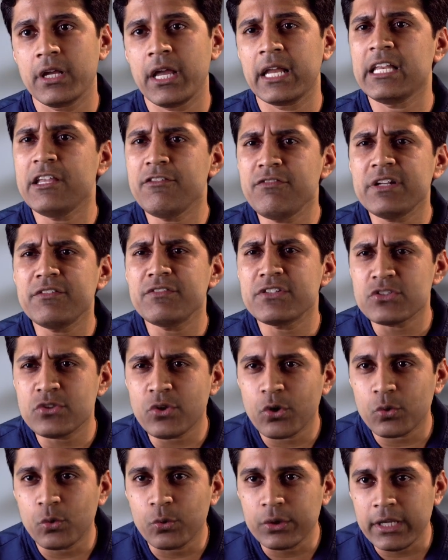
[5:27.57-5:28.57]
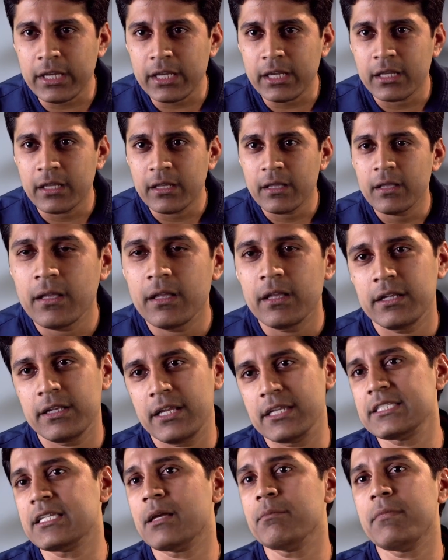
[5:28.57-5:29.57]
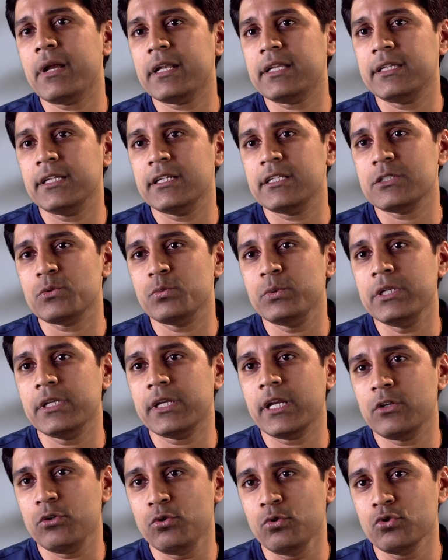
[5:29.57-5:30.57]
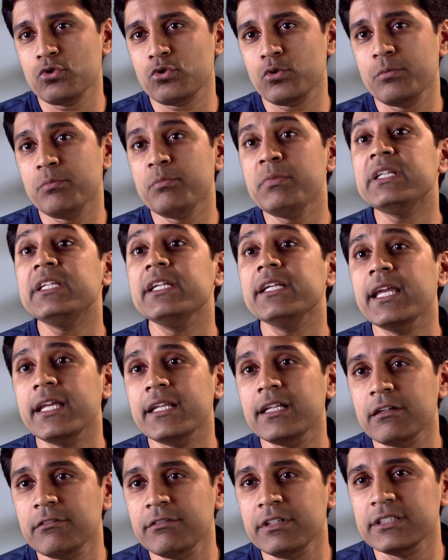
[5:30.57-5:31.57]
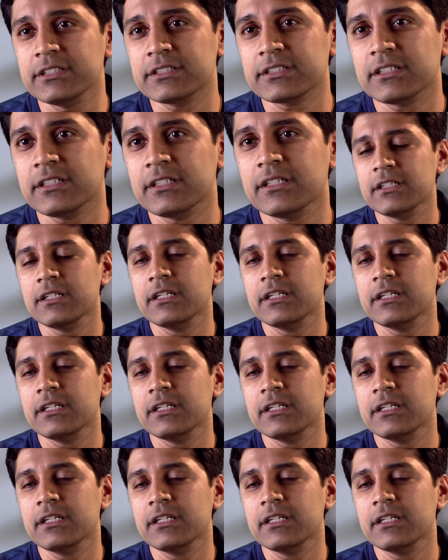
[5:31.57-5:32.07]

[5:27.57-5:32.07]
And even if it's not okay, there are some methods we can use to mitigate the risk.